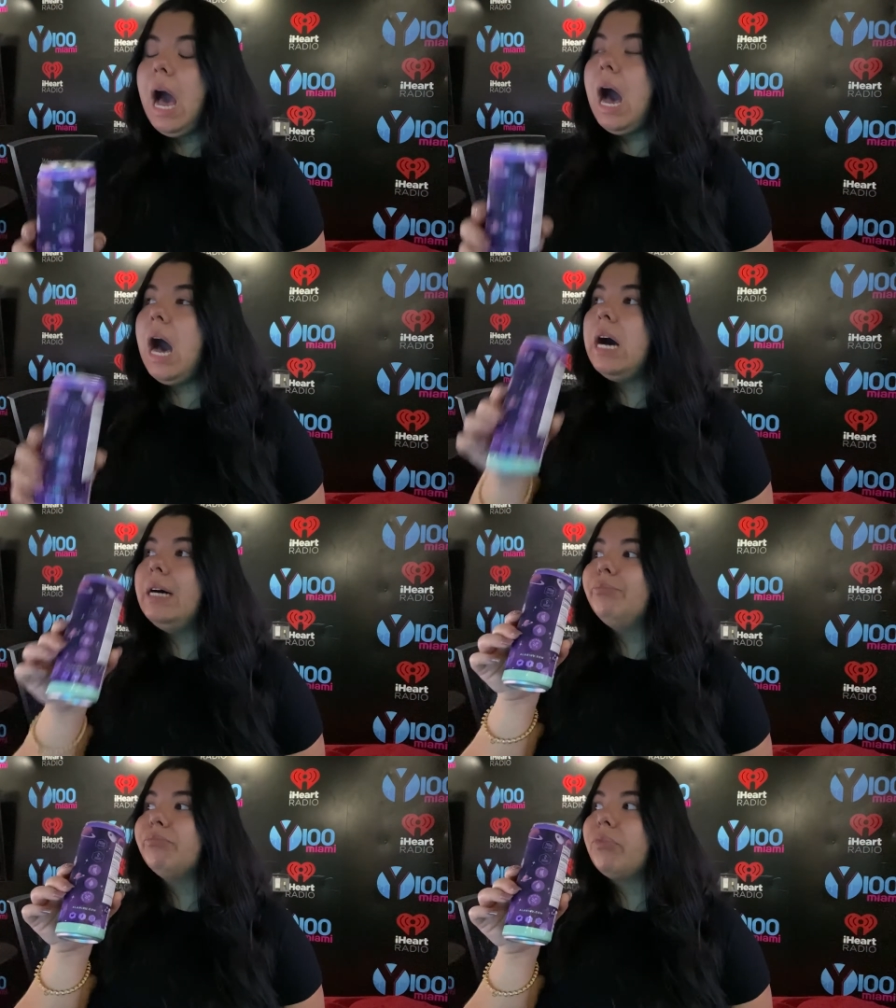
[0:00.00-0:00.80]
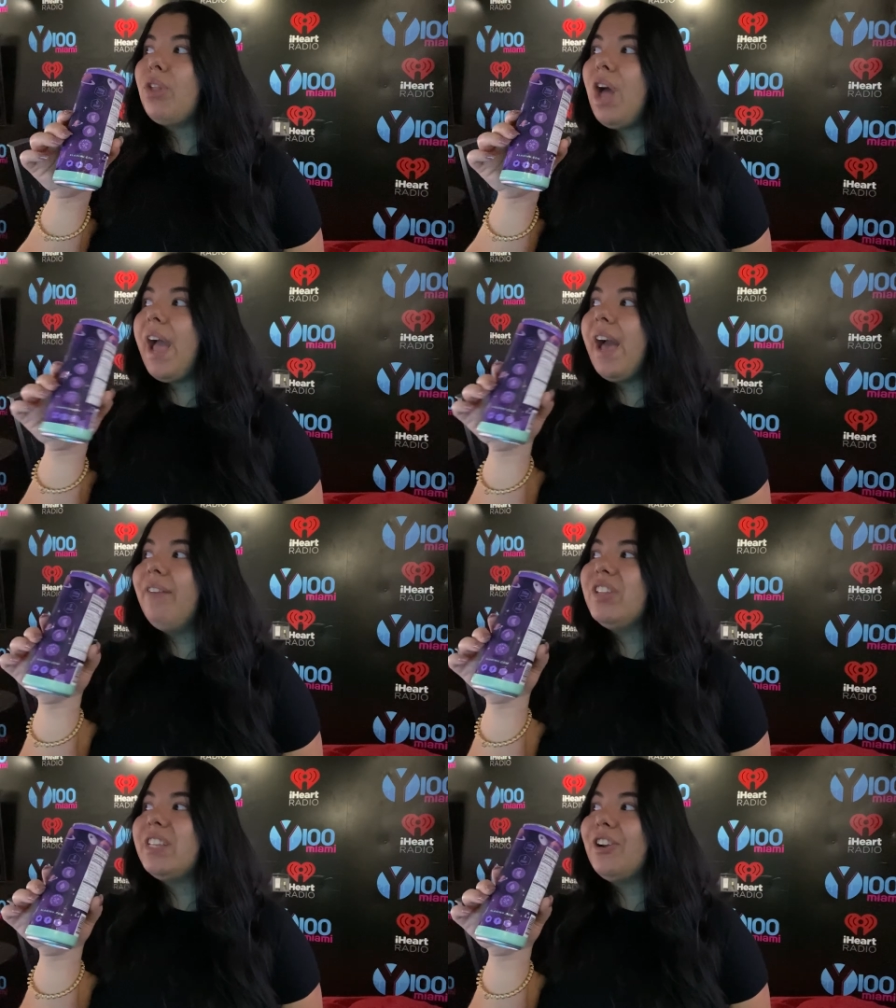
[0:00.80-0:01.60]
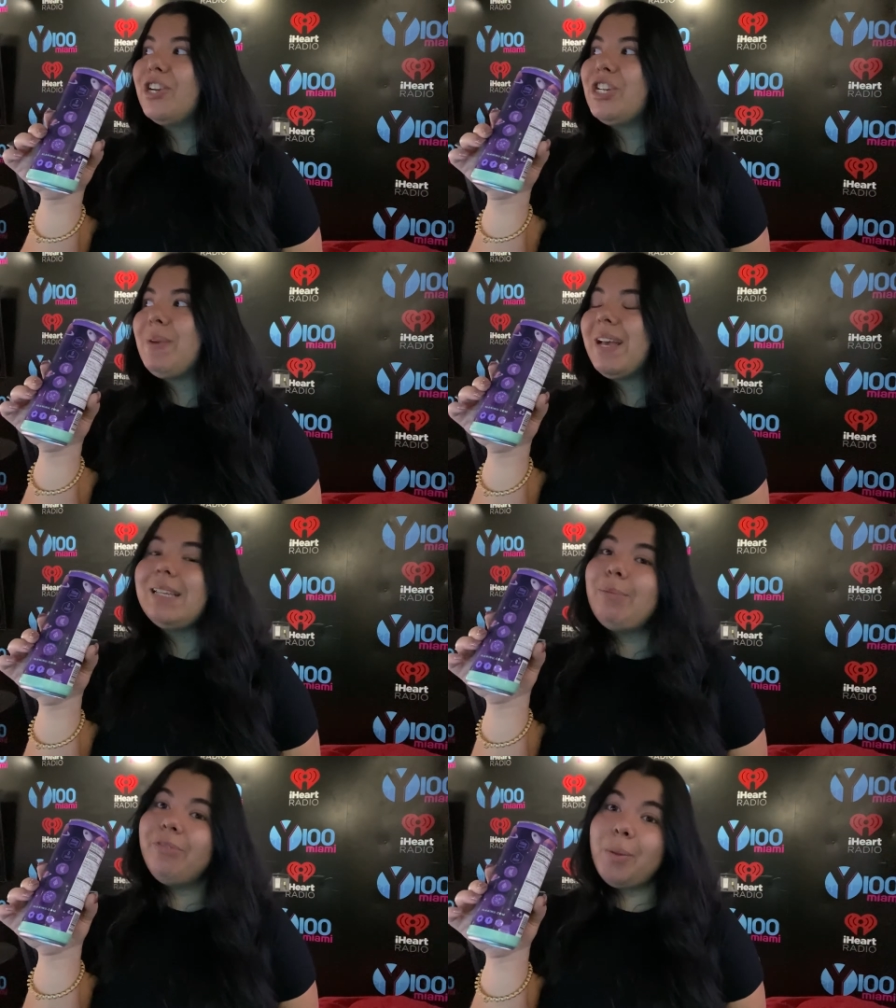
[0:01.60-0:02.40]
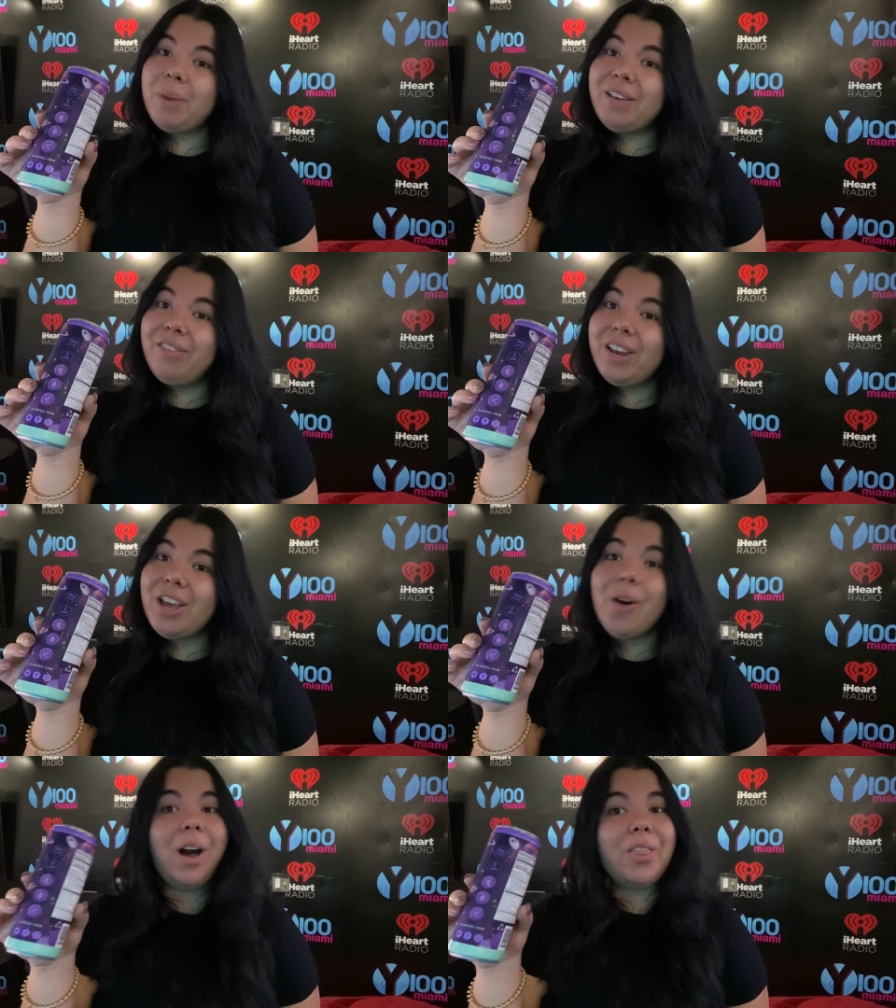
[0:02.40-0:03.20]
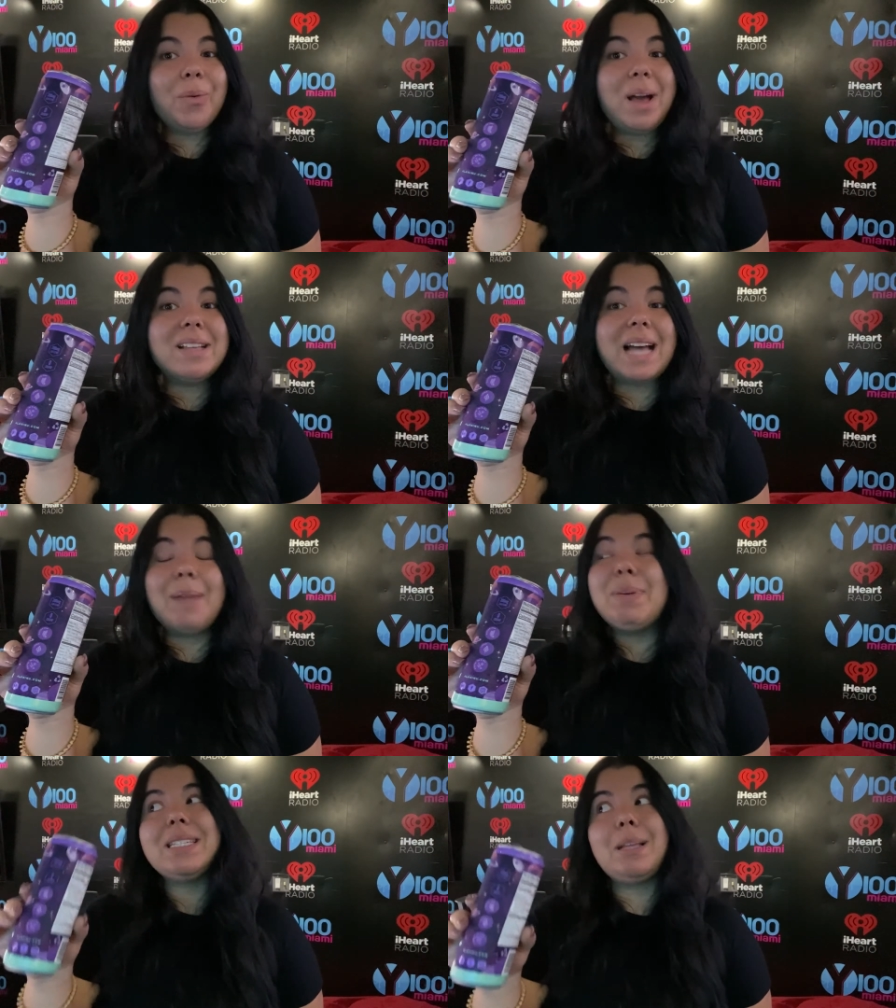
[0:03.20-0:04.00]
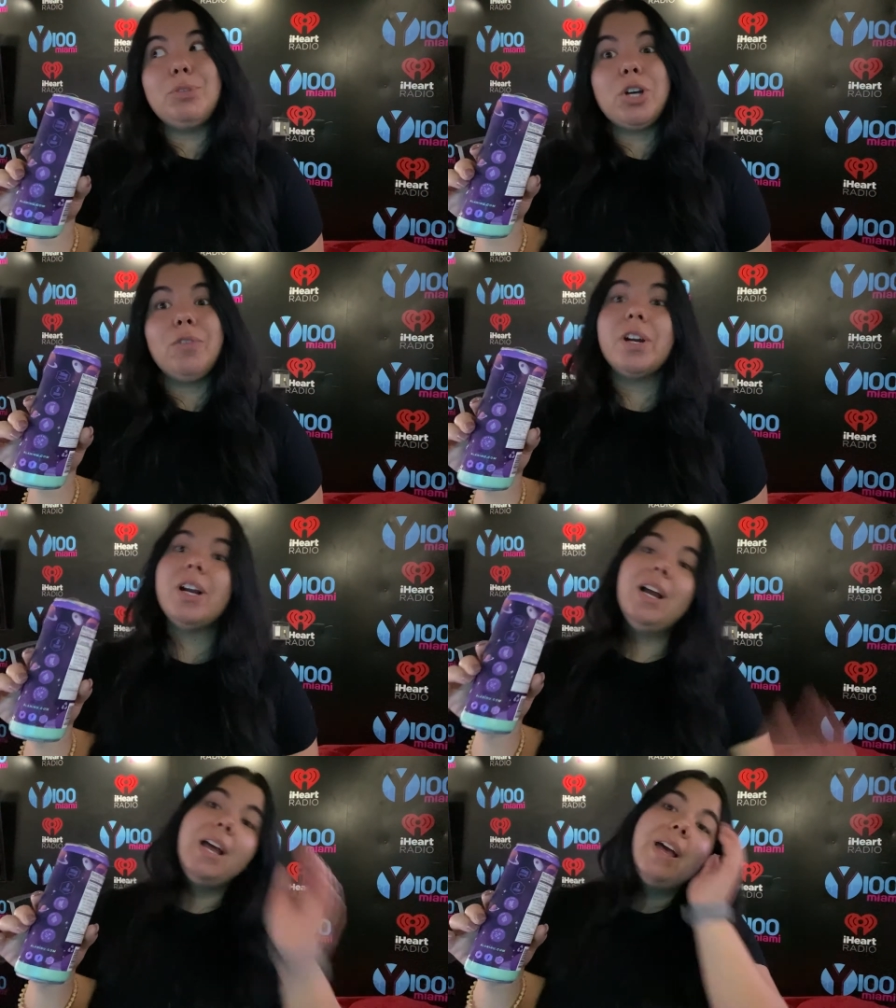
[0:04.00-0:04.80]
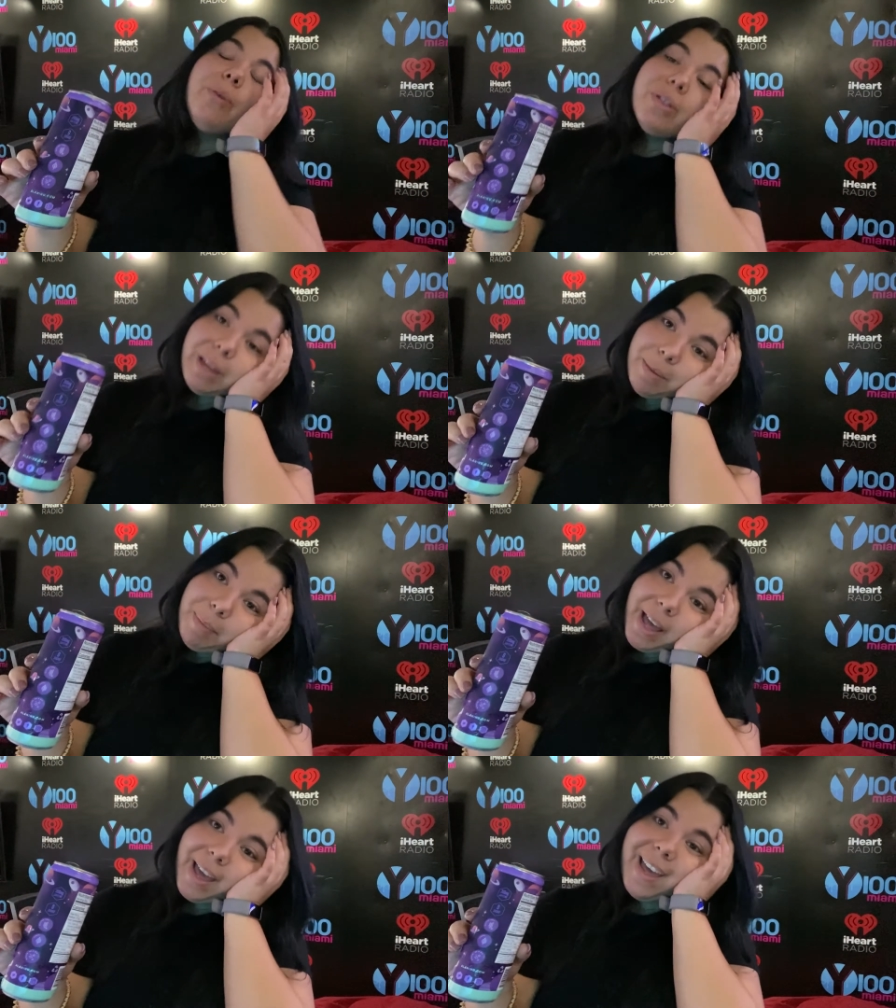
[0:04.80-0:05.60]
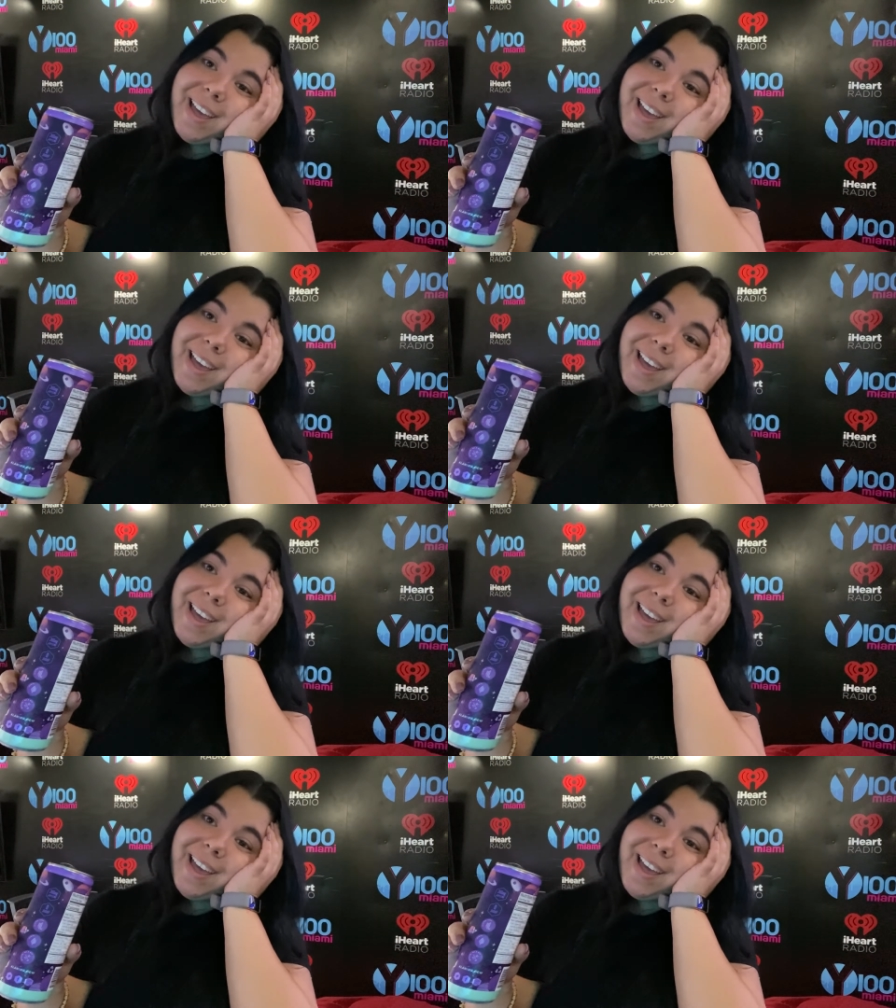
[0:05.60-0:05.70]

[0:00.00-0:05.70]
I have this energy because I'm filming a video. Otherwise, I'd be slumped over with like my